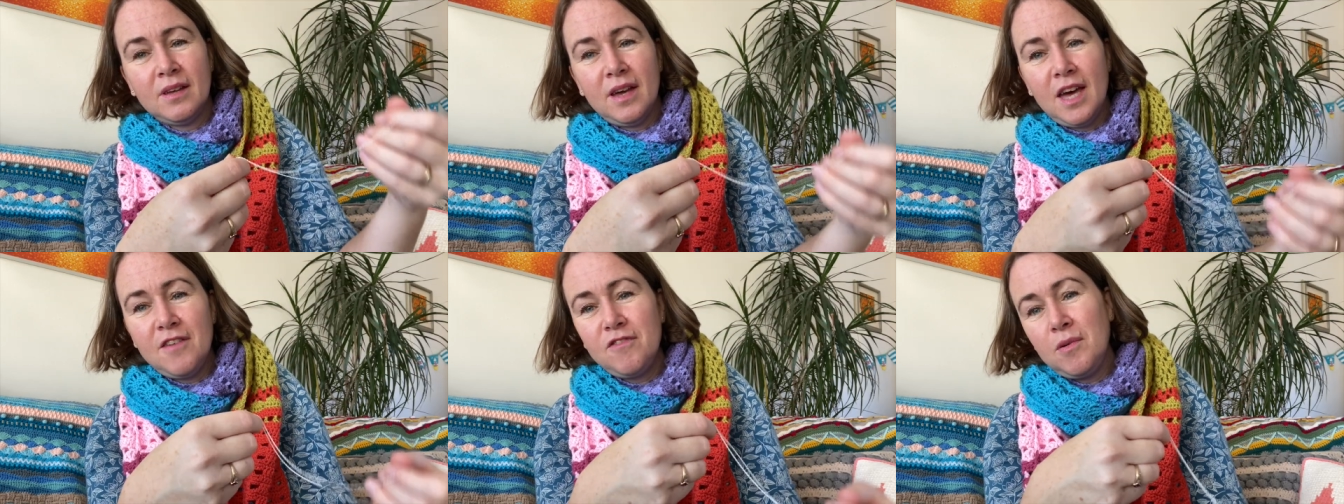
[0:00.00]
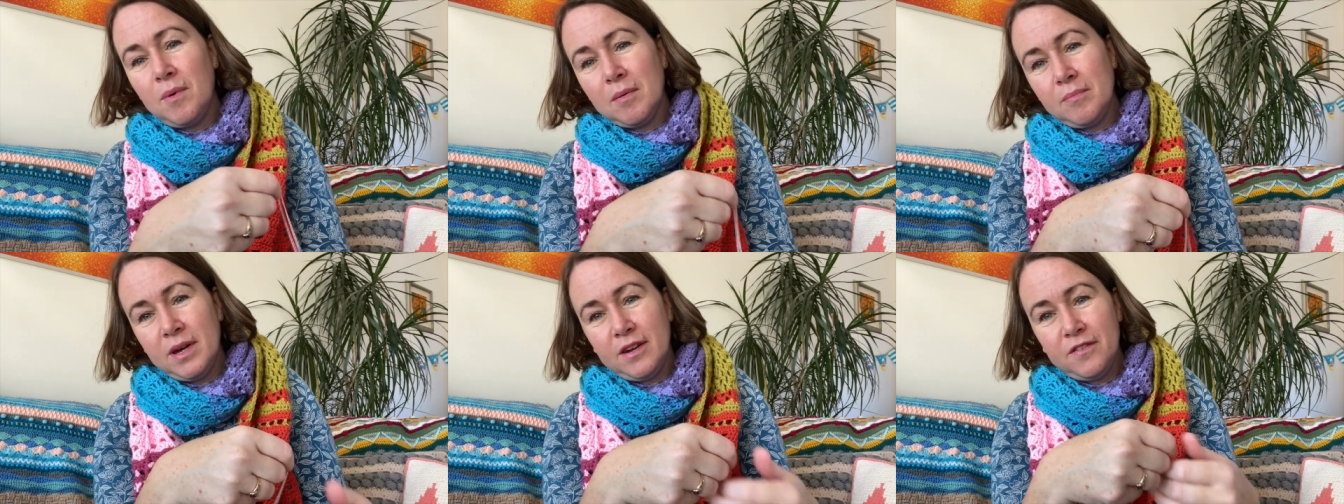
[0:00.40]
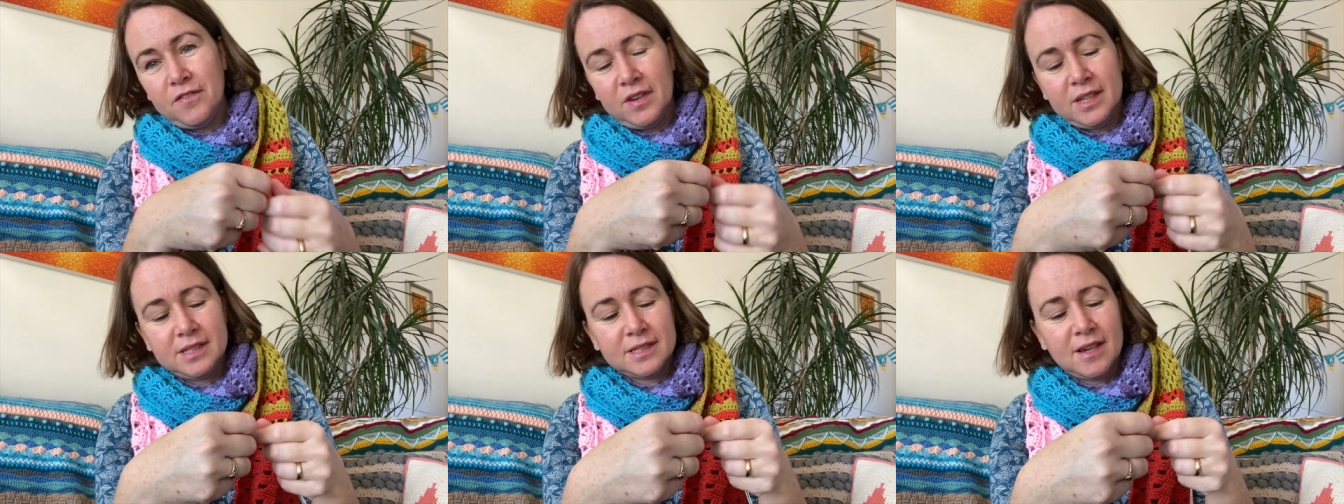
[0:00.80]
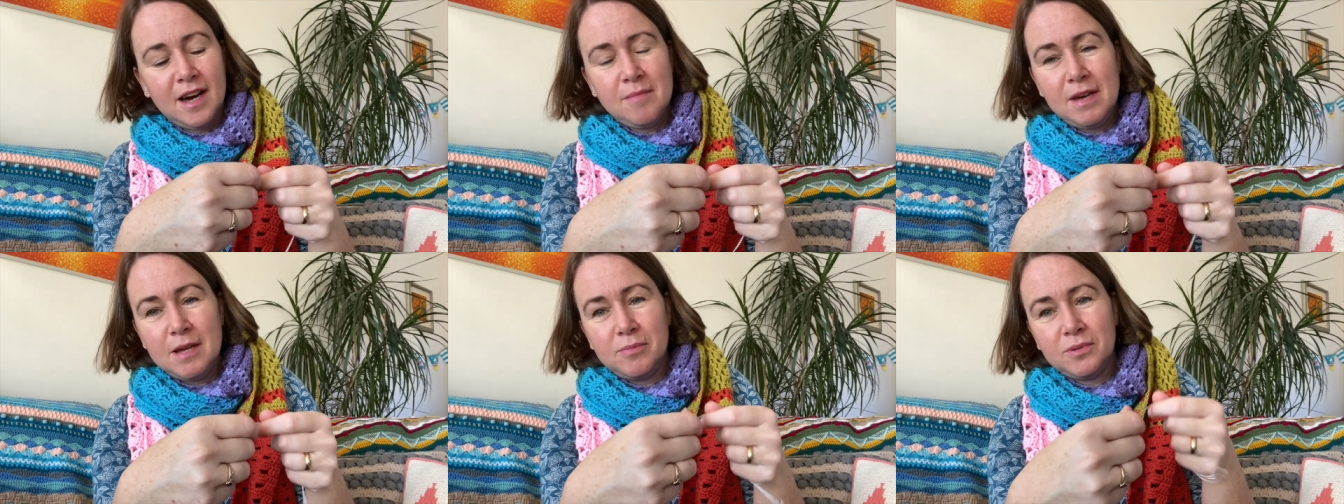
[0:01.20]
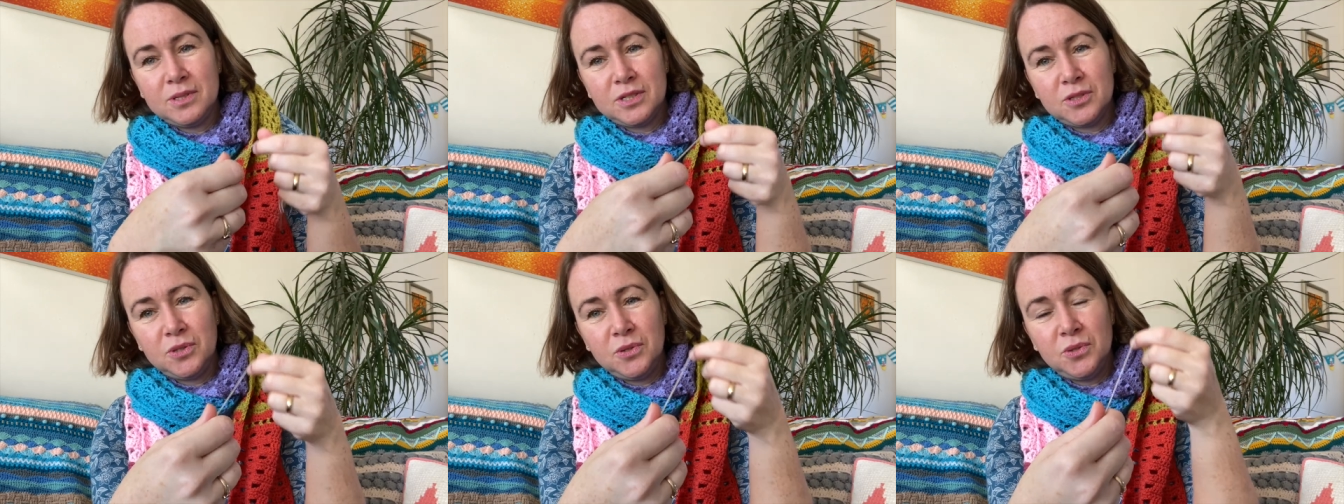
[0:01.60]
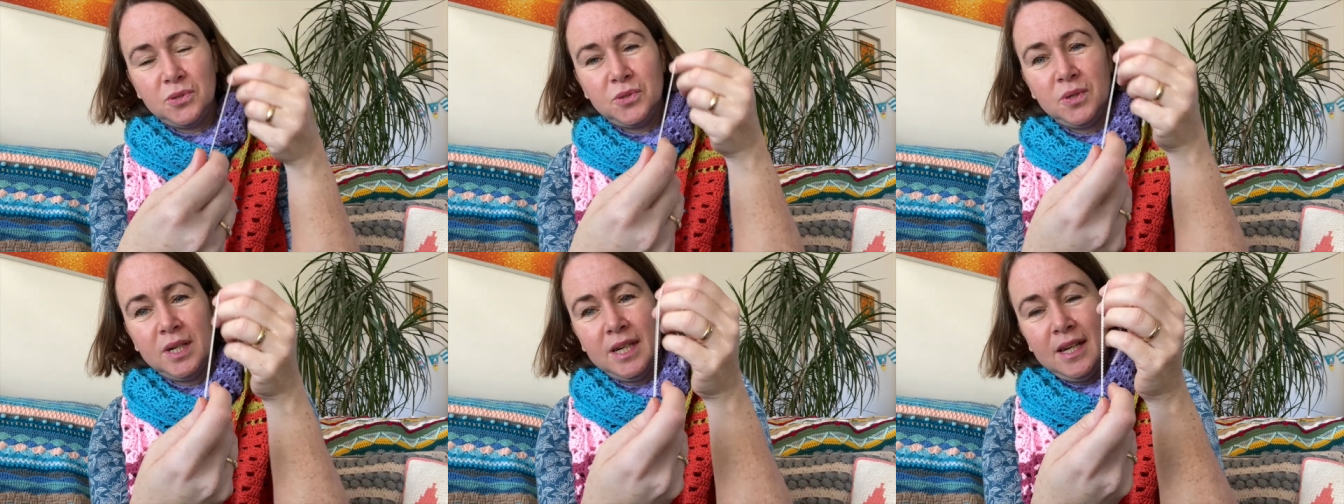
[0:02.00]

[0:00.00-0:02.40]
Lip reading: everyone benefits. I'm able to